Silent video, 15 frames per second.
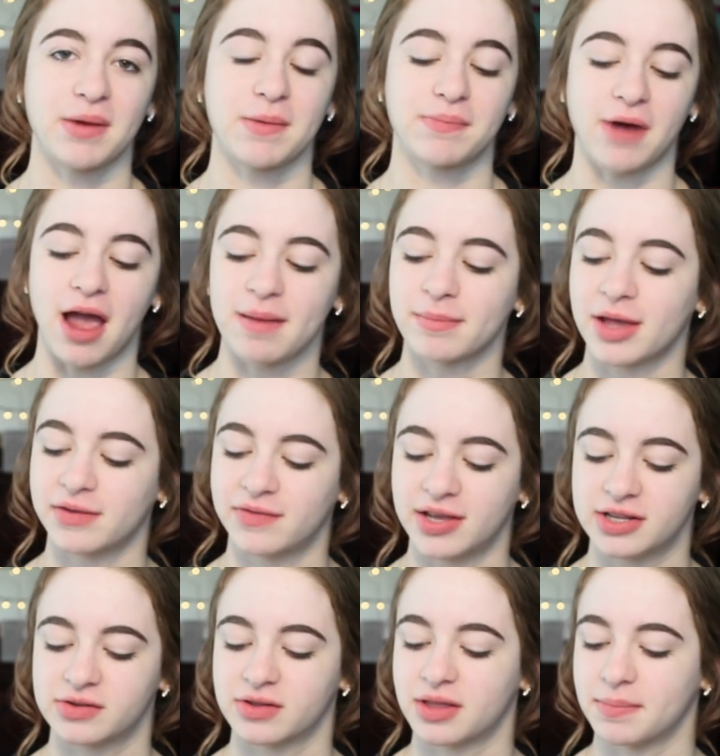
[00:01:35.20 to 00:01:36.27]
I'm gonna prime my
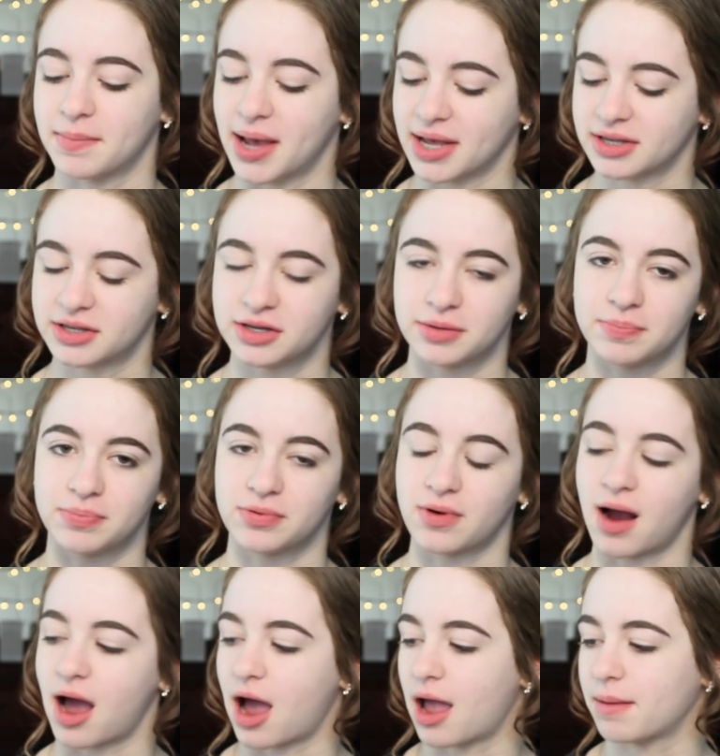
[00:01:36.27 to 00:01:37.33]
face with a Master
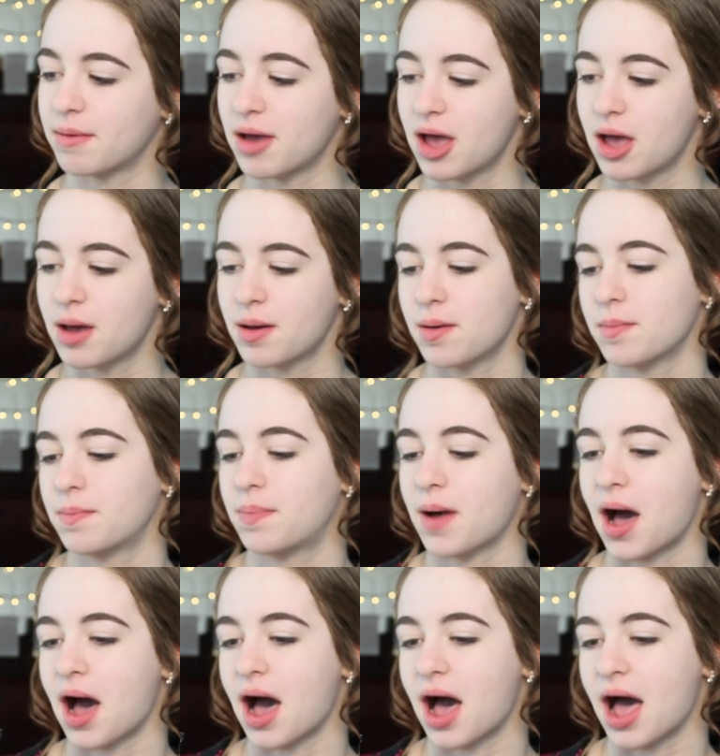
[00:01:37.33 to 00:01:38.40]
Prime
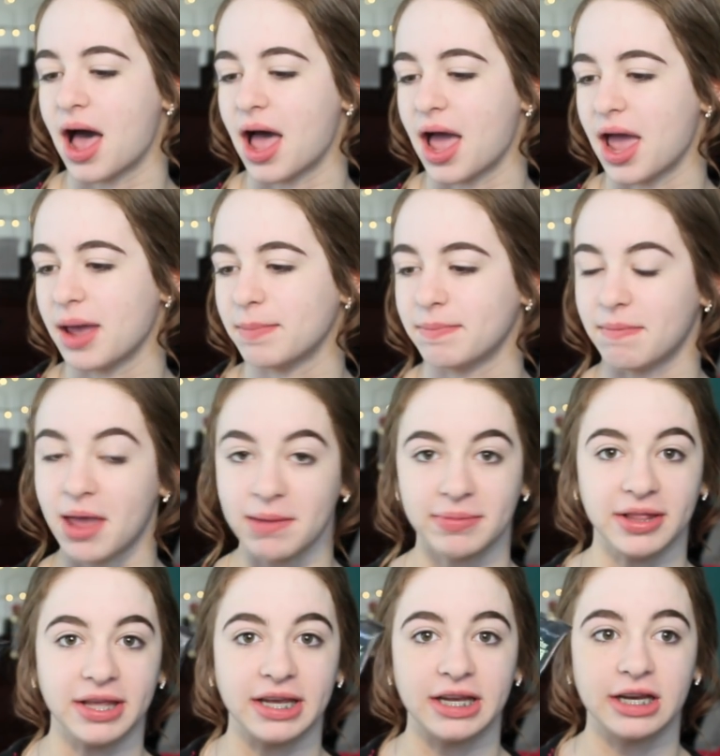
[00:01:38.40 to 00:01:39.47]
by
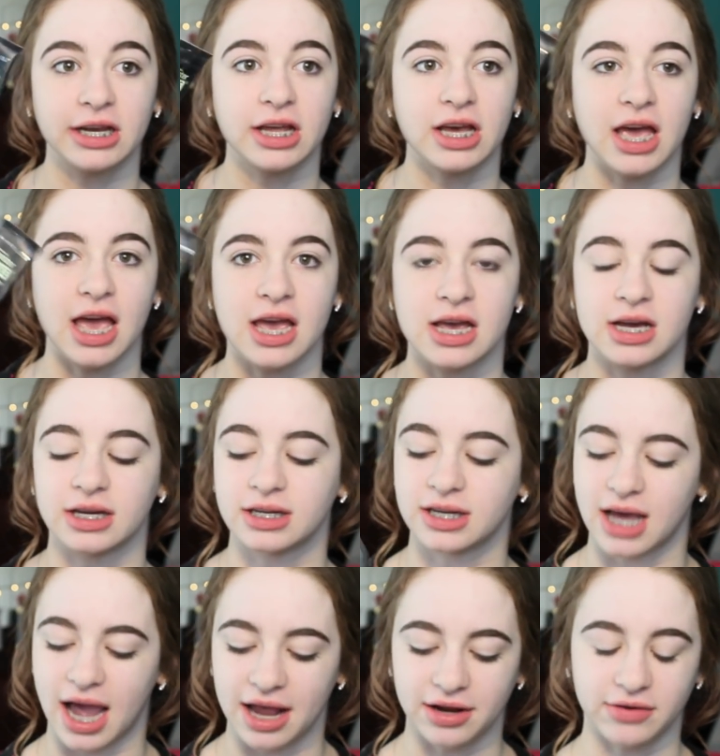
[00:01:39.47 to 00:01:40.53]
Maybelline,
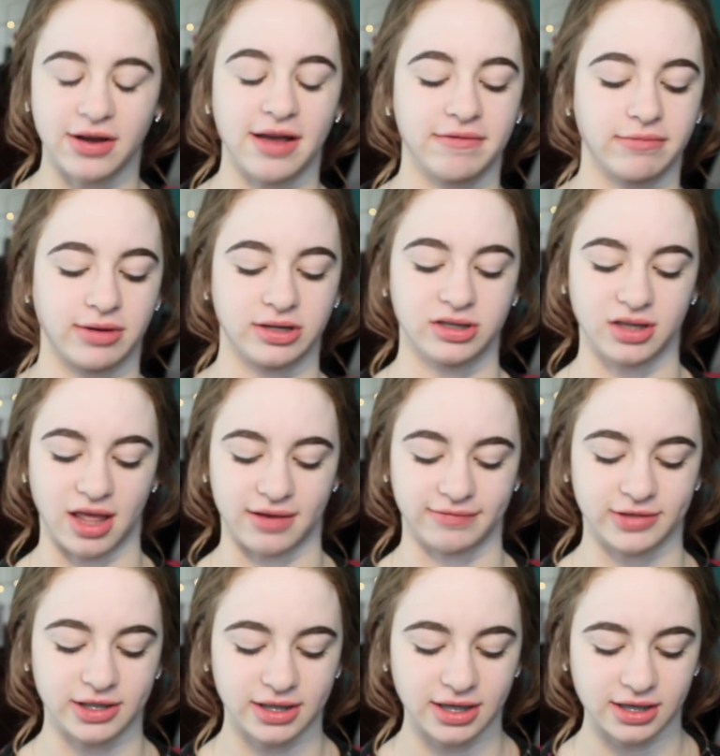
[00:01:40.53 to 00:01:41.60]
and I don't have much
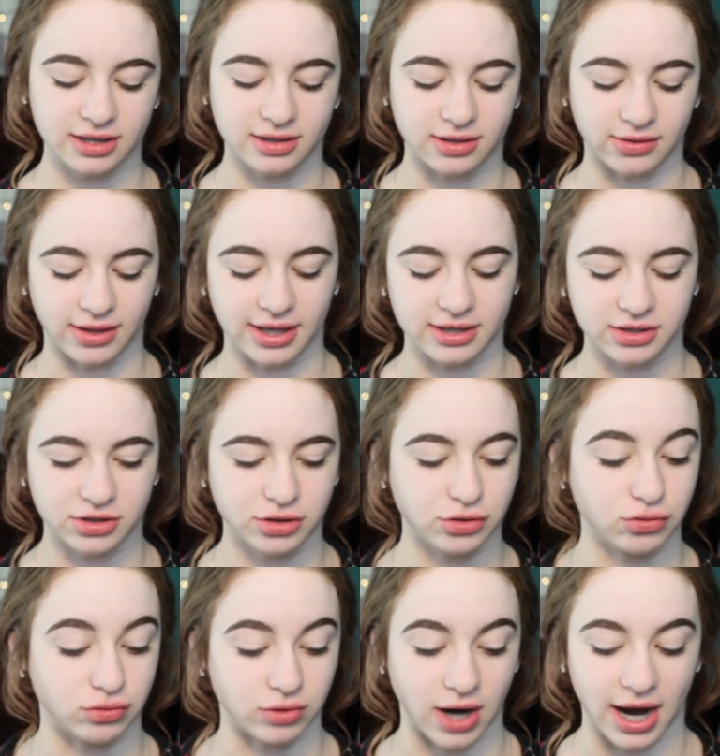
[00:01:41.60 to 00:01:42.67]
left in this, so let's
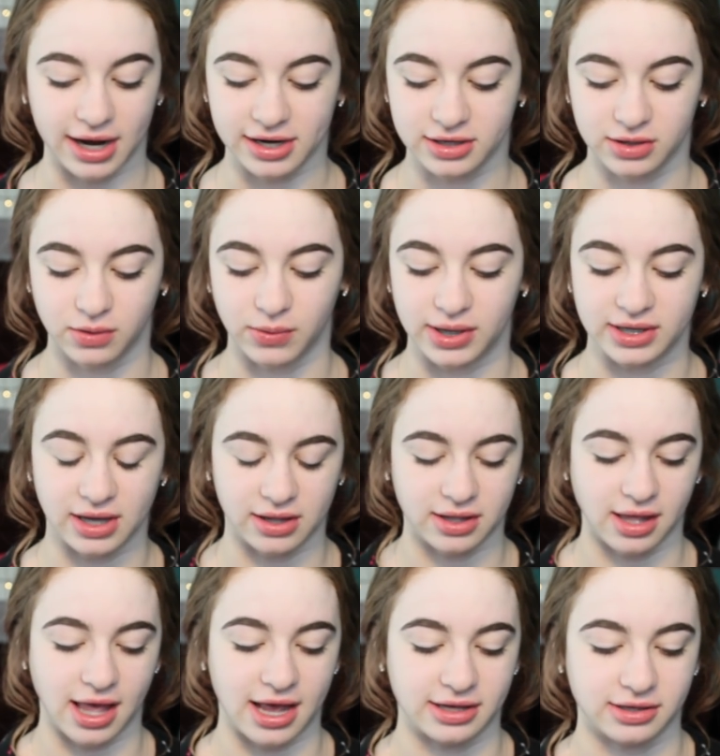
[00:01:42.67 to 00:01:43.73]
try to squeeze out
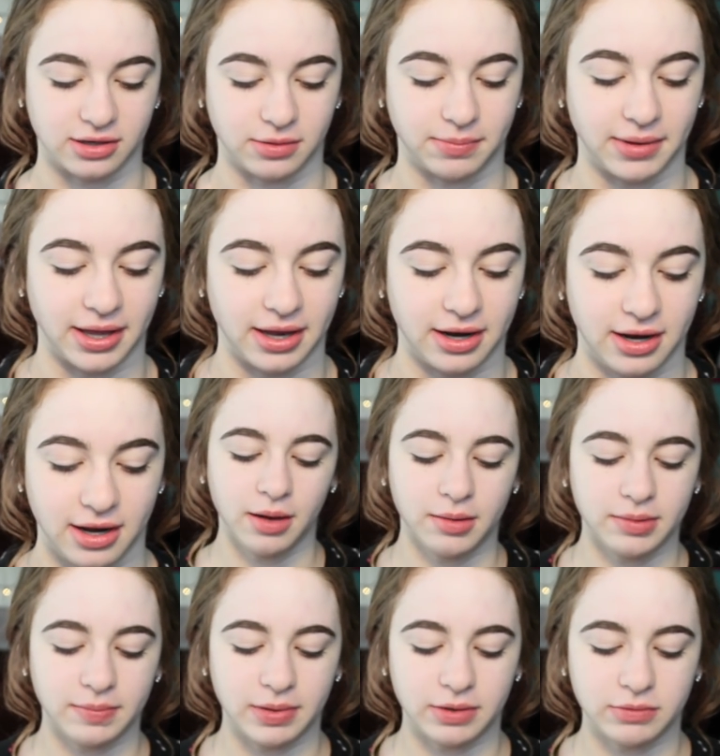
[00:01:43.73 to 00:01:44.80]
the last little bit.
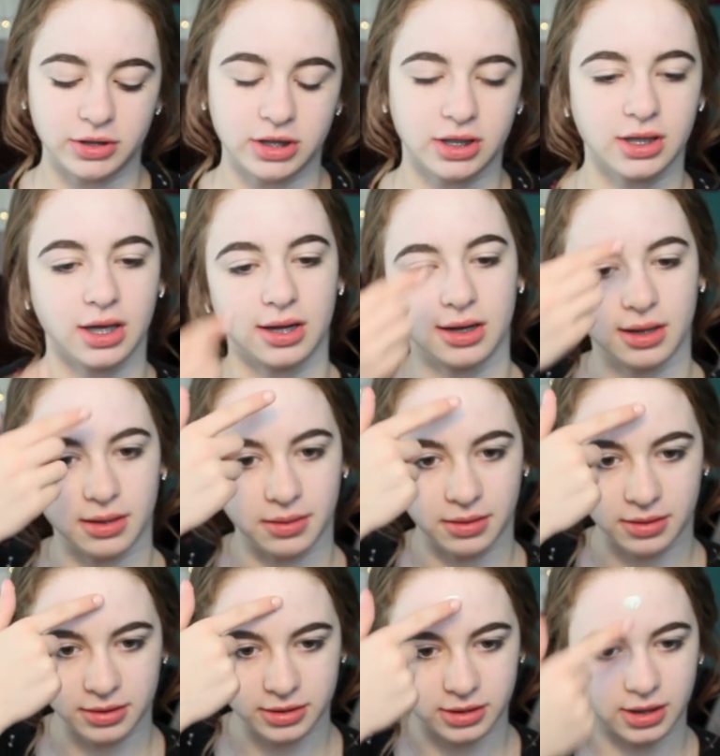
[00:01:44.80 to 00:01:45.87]
But we're just gonna
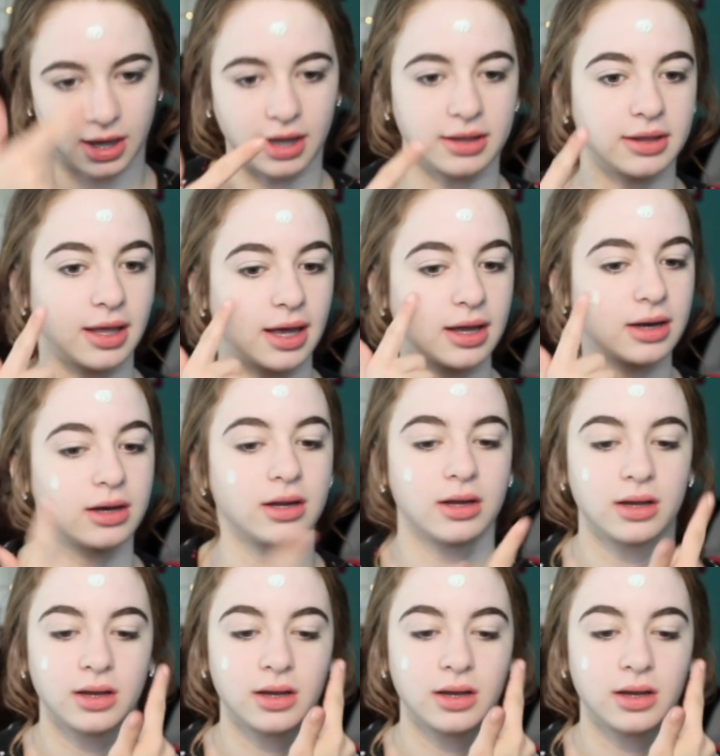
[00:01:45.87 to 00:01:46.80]
dot that